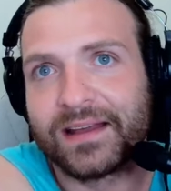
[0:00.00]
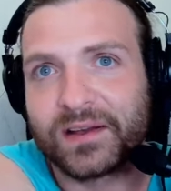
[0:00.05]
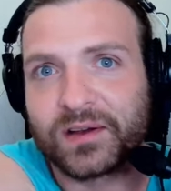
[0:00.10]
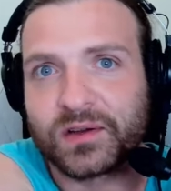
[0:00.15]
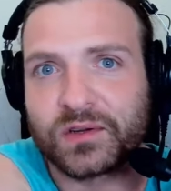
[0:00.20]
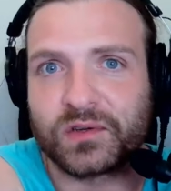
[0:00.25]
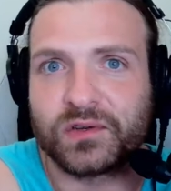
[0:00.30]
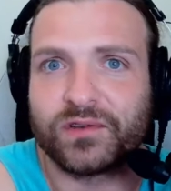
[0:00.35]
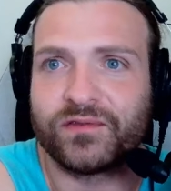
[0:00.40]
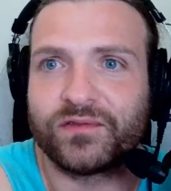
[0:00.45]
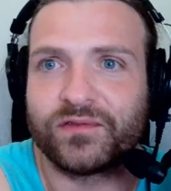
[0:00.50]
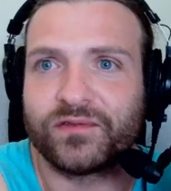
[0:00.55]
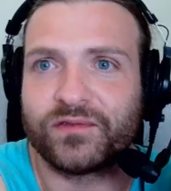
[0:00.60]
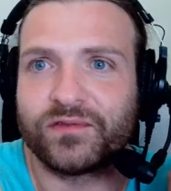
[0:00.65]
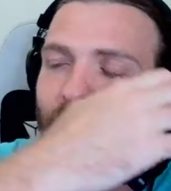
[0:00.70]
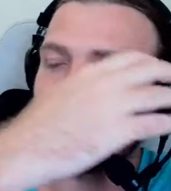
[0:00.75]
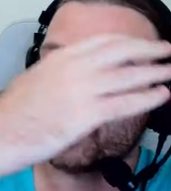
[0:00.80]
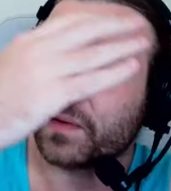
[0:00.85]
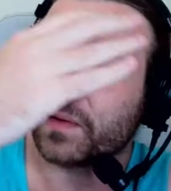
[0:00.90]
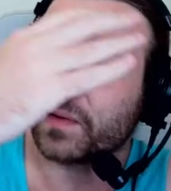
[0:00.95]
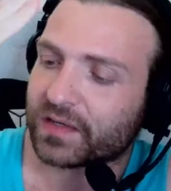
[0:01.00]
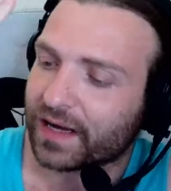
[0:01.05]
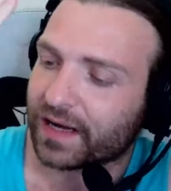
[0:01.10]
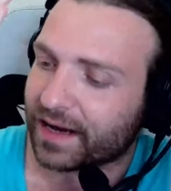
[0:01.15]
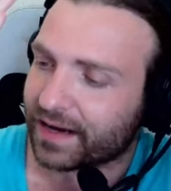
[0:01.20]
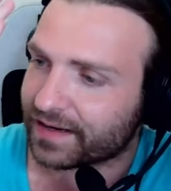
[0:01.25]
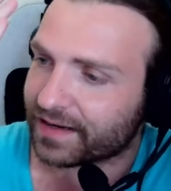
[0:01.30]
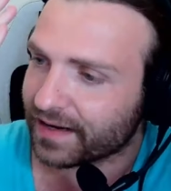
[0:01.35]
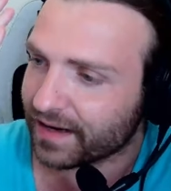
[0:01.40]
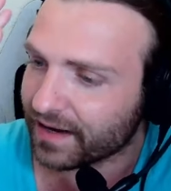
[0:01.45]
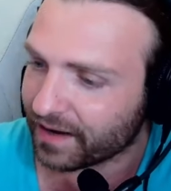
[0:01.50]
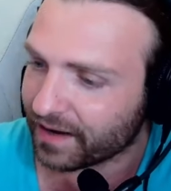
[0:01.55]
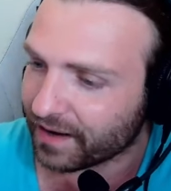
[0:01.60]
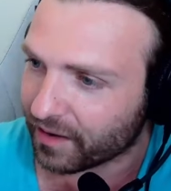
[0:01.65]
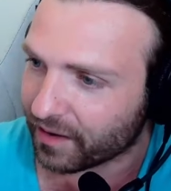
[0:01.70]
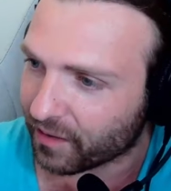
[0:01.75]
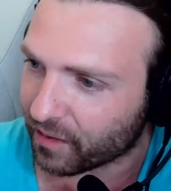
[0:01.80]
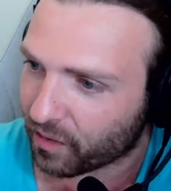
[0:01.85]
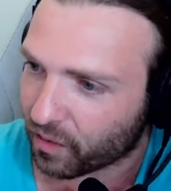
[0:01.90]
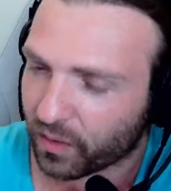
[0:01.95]
Because you've got on one side
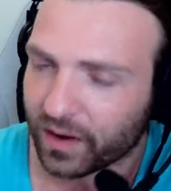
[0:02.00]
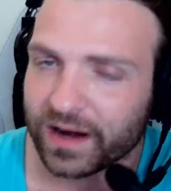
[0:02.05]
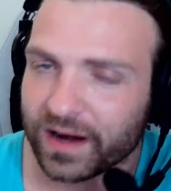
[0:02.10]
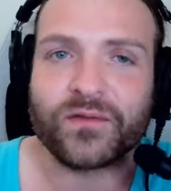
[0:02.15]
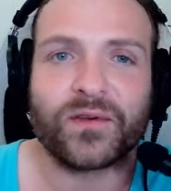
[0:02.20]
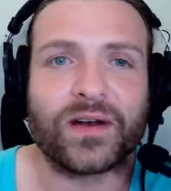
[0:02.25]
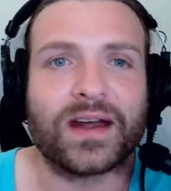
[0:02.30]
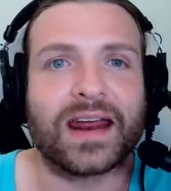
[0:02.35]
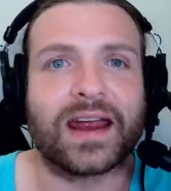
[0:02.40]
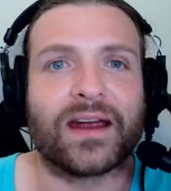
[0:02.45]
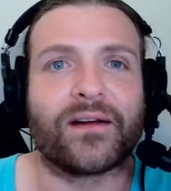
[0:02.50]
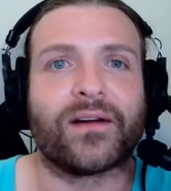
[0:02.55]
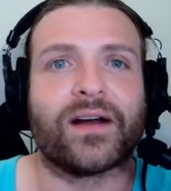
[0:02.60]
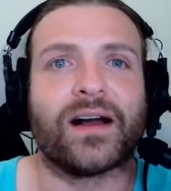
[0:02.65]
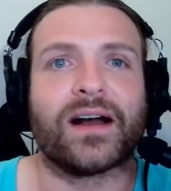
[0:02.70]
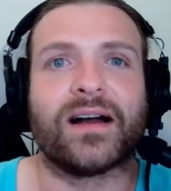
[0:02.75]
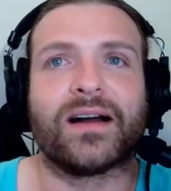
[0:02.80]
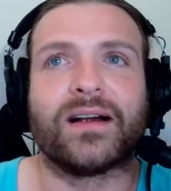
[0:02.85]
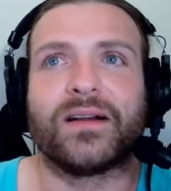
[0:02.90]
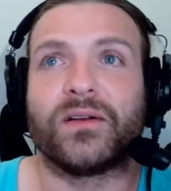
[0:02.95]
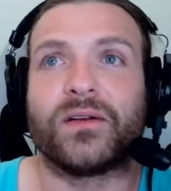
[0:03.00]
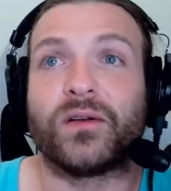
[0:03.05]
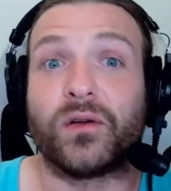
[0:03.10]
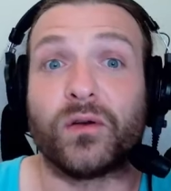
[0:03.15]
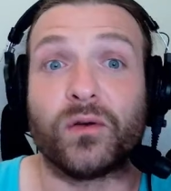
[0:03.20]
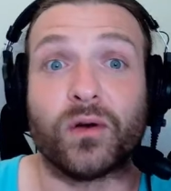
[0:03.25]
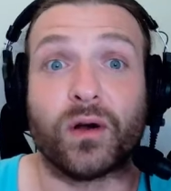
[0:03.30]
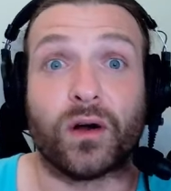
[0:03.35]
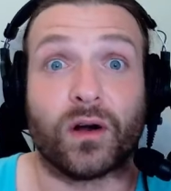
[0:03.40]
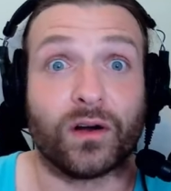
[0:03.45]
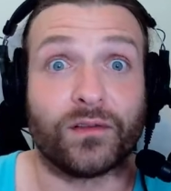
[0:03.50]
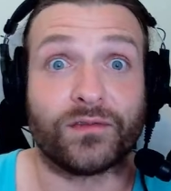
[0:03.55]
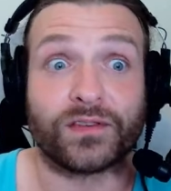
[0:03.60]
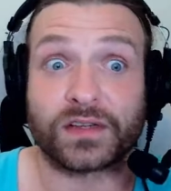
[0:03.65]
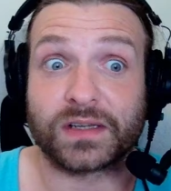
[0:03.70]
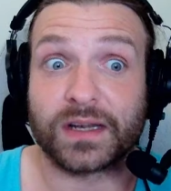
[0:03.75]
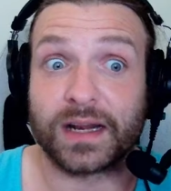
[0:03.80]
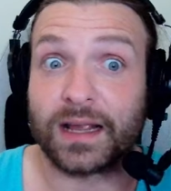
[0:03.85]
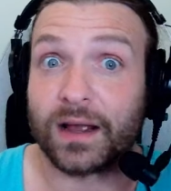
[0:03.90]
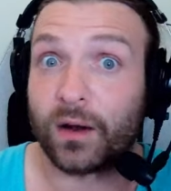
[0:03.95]
Queen Rhaenyra, who
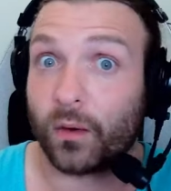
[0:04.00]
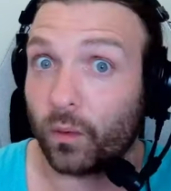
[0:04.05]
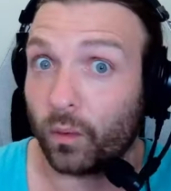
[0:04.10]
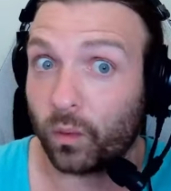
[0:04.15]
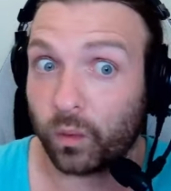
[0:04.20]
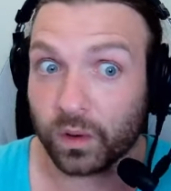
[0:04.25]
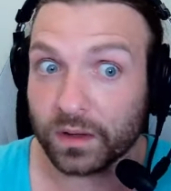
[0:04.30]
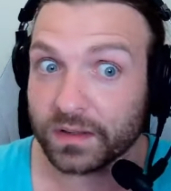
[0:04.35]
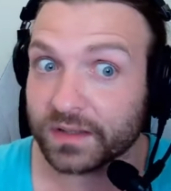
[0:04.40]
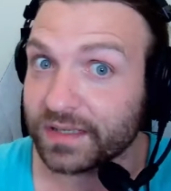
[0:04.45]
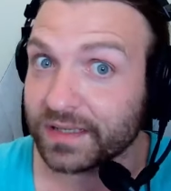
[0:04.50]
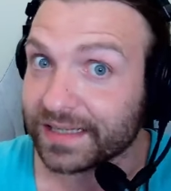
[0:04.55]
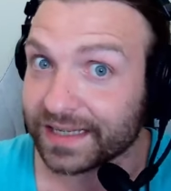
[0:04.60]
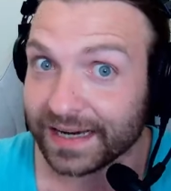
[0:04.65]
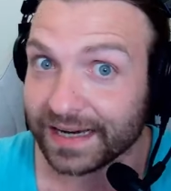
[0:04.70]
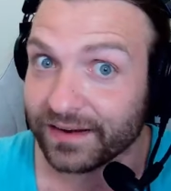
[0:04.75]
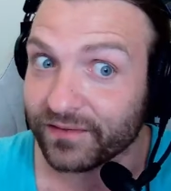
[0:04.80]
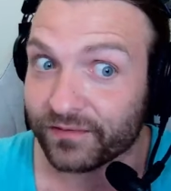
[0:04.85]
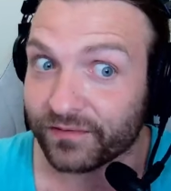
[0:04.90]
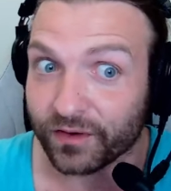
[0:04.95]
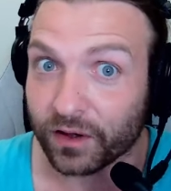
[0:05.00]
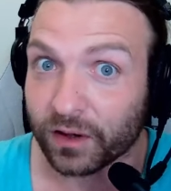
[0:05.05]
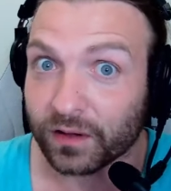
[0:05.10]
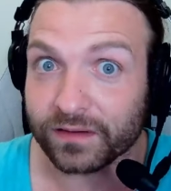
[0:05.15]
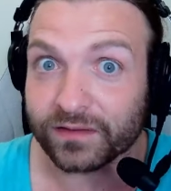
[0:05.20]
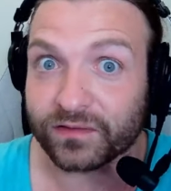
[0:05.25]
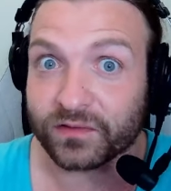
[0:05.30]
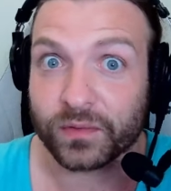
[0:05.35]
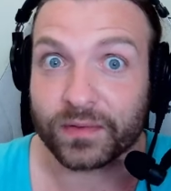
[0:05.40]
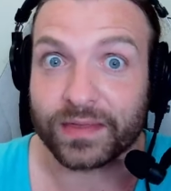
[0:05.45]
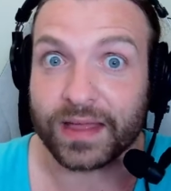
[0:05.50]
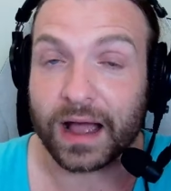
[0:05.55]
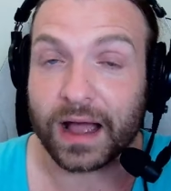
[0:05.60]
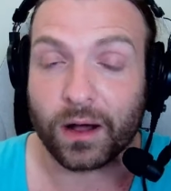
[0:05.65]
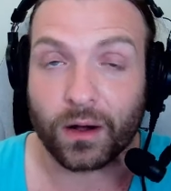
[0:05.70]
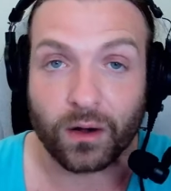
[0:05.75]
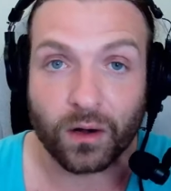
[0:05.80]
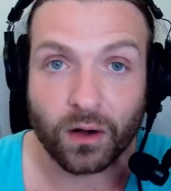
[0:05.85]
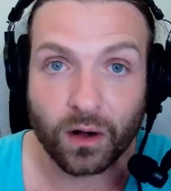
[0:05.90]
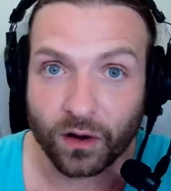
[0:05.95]
obviously wasn't involved with that
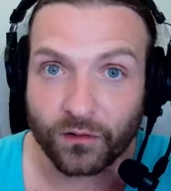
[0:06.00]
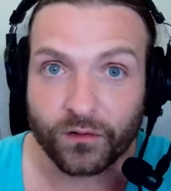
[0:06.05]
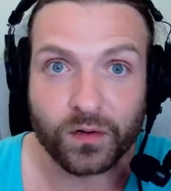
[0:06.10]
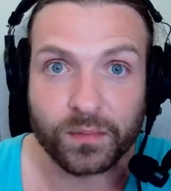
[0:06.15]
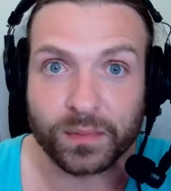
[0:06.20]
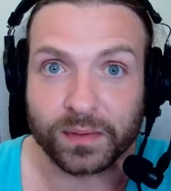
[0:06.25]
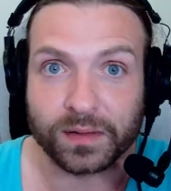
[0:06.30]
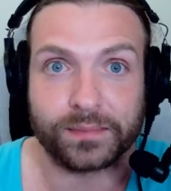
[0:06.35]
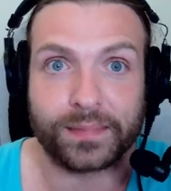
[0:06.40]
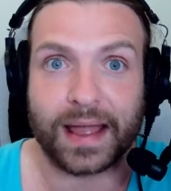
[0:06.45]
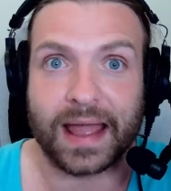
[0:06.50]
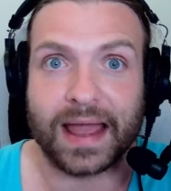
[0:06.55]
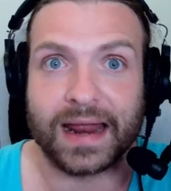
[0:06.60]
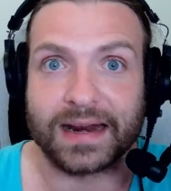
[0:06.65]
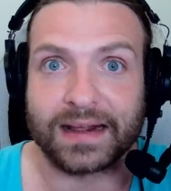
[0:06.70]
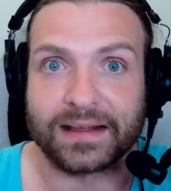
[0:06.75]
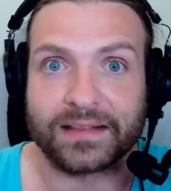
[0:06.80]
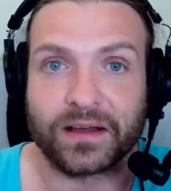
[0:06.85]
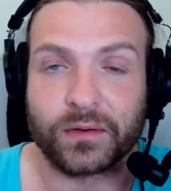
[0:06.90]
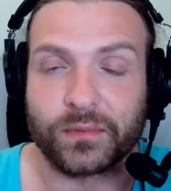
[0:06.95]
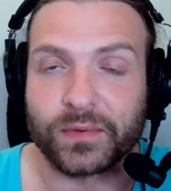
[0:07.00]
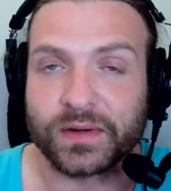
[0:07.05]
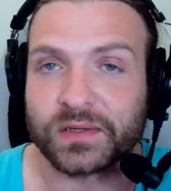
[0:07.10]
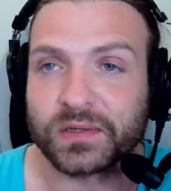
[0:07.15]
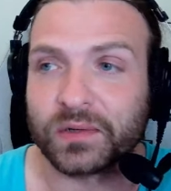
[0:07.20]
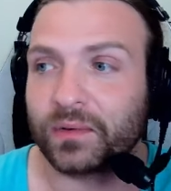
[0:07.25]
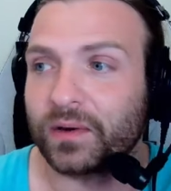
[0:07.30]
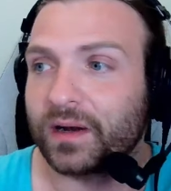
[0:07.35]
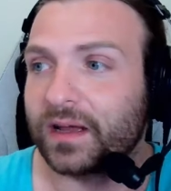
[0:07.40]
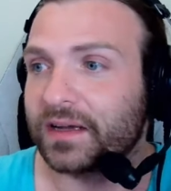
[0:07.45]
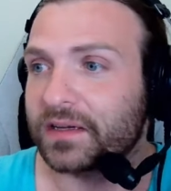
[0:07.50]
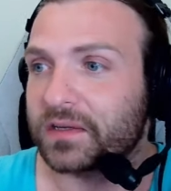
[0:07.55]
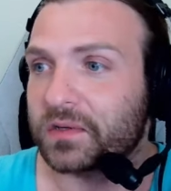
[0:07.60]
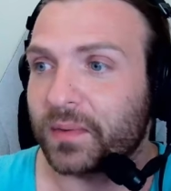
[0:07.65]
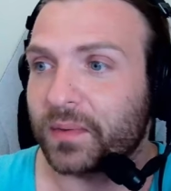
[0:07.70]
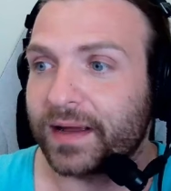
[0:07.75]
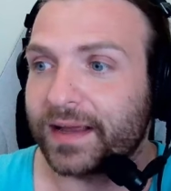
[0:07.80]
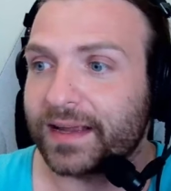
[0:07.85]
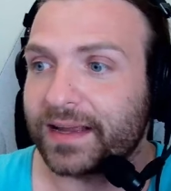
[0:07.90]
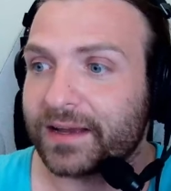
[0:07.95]
horrible beheading that we saw last
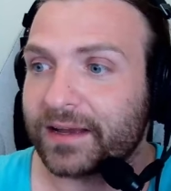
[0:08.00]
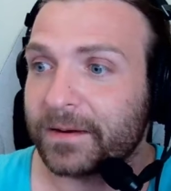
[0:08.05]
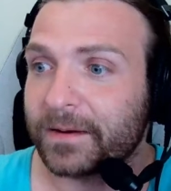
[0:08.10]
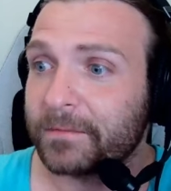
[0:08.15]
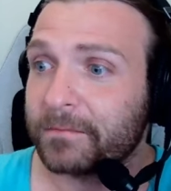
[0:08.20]
week,